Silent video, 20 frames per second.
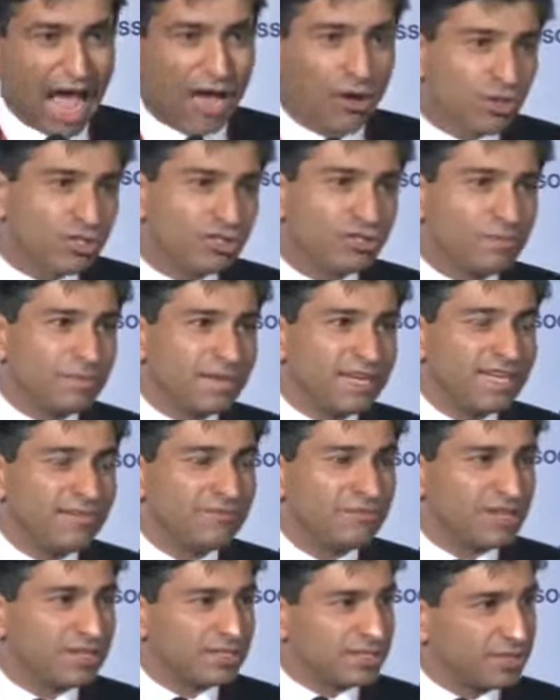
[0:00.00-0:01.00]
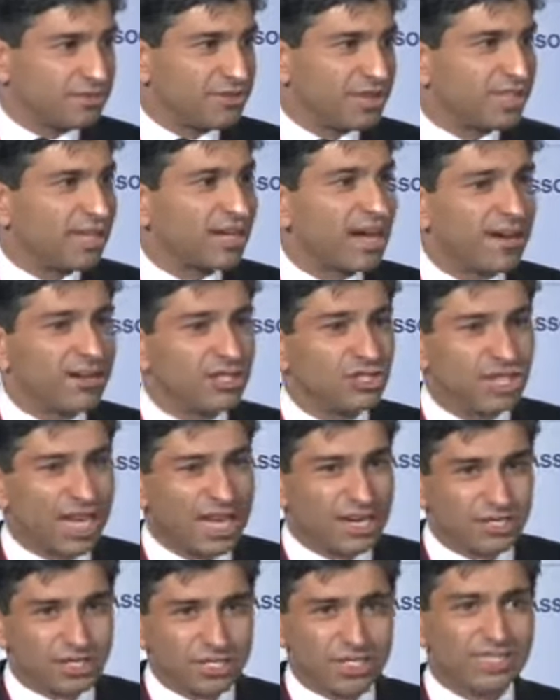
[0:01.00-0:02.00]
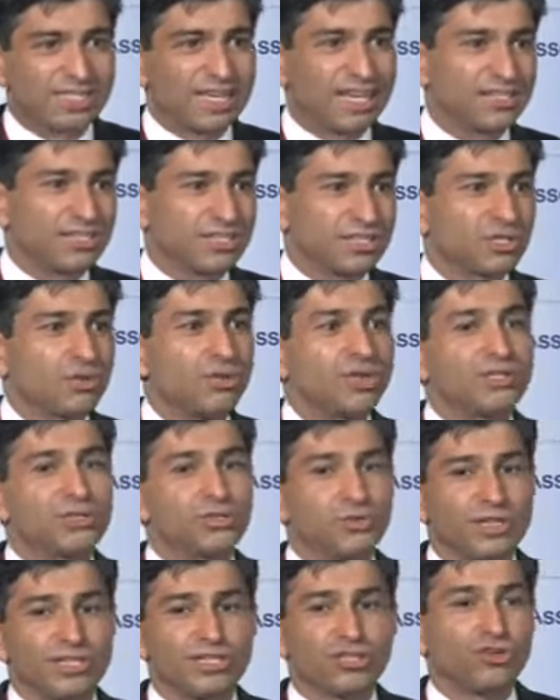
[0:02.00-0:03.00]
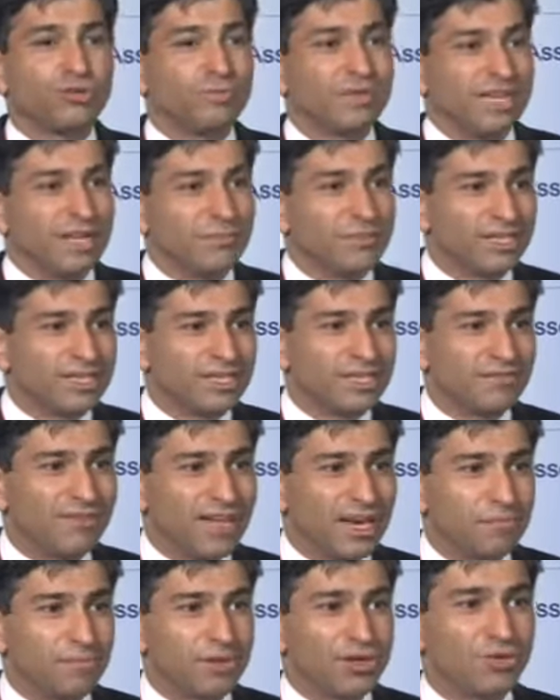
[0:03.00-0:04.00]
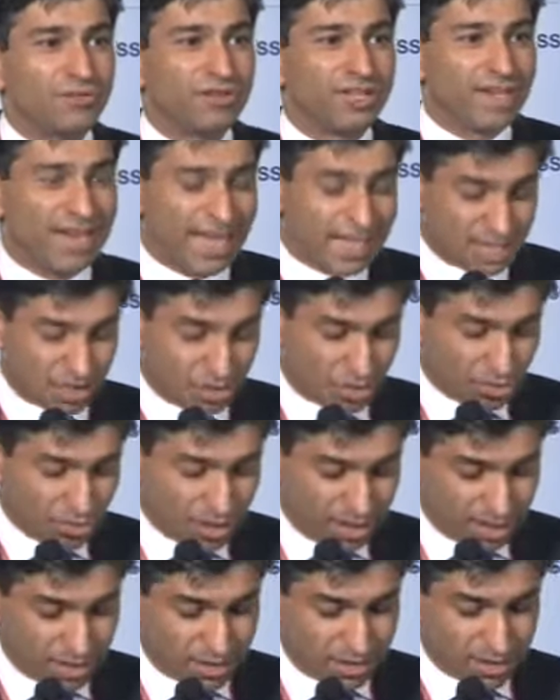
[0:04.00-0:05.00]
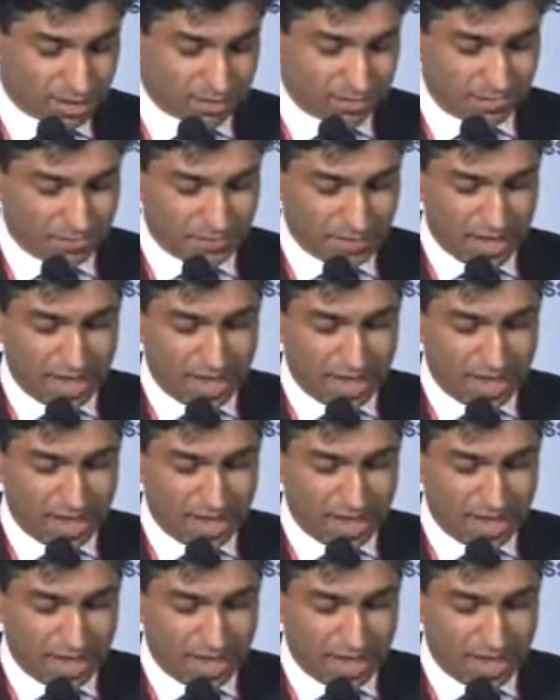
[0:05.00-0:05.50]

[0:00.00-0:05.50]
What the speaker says: I also believe, considering the current challenges the sector is going through, there's going to be limited development over the next 2 years.